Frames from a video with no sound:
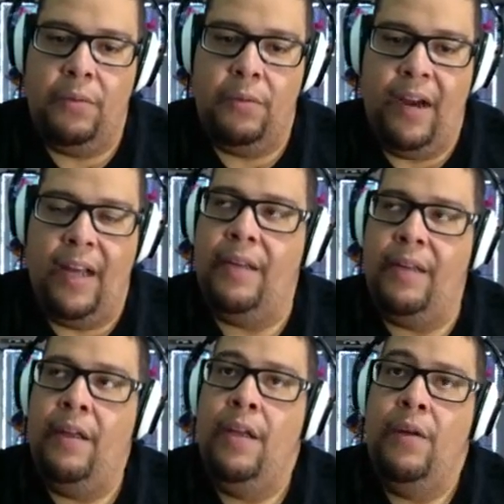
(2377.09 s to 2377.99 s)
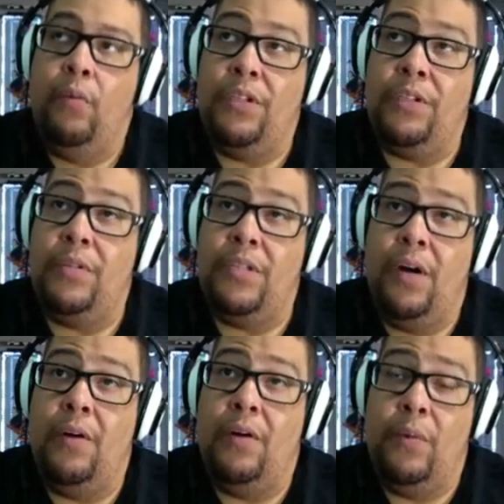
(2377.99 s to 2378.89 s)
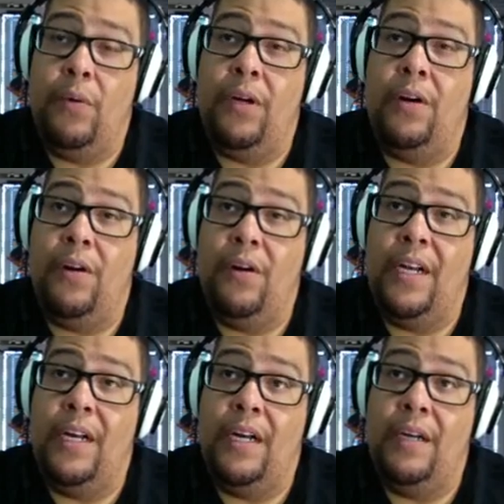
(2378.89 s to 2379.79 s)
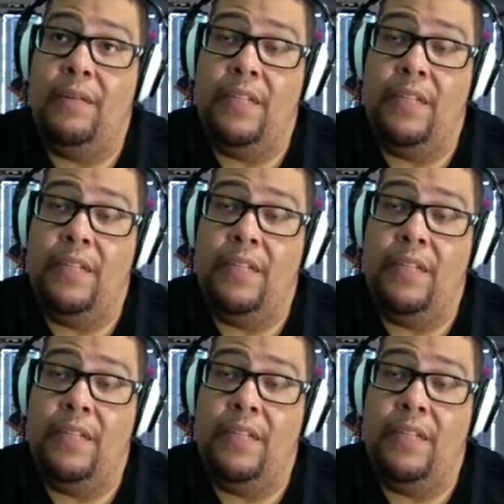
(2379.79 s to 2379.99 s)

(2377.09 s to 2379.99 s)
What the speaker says: Probably what you saw with her in the